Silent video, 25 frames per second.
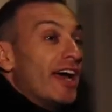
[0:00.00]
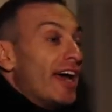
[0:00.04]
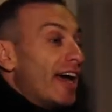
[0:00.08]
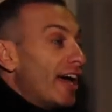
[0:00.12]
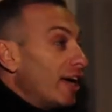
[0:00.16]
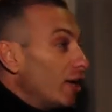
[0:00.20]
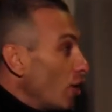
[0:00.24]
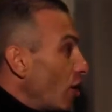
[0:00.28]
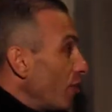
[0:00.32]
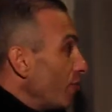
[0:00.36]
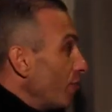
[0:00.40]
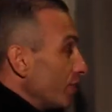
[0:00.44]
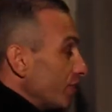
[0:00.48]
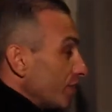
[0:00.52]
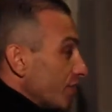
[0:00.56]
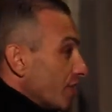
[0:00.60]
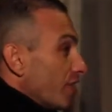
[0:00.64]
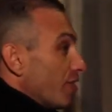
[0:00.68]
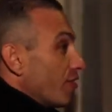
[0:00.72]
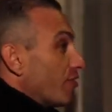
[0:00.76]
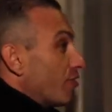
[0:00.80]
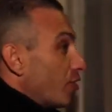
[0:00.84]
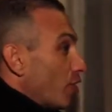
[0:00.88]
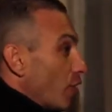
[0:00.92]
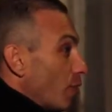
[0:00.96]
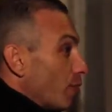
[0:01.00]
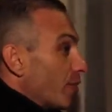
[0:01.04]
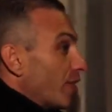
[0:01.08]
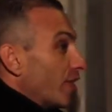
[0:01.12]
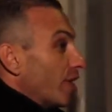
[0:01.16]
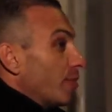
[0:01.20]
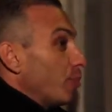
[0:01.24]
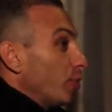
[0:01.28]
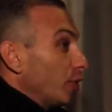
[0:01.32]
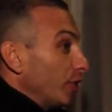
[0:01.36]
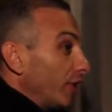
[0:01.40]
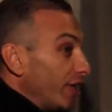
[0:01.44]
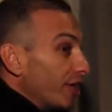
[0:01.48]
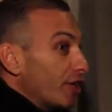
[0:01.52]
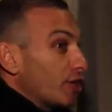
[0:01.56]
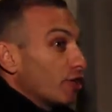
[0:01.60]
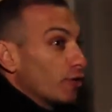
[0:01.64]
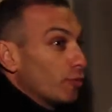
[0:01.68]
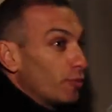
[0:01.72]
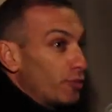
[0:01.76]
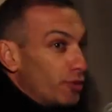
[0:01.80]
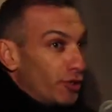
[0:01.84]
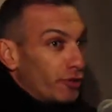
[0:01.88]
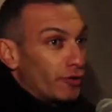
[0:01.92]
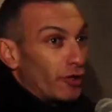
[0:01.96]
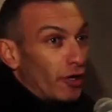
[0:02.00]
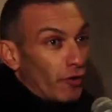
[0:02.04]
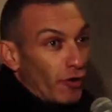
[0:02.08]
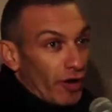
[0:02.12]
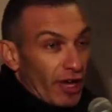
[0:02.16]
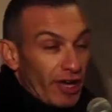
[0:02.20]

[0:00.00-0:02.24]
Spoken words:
an officer from the political bureau,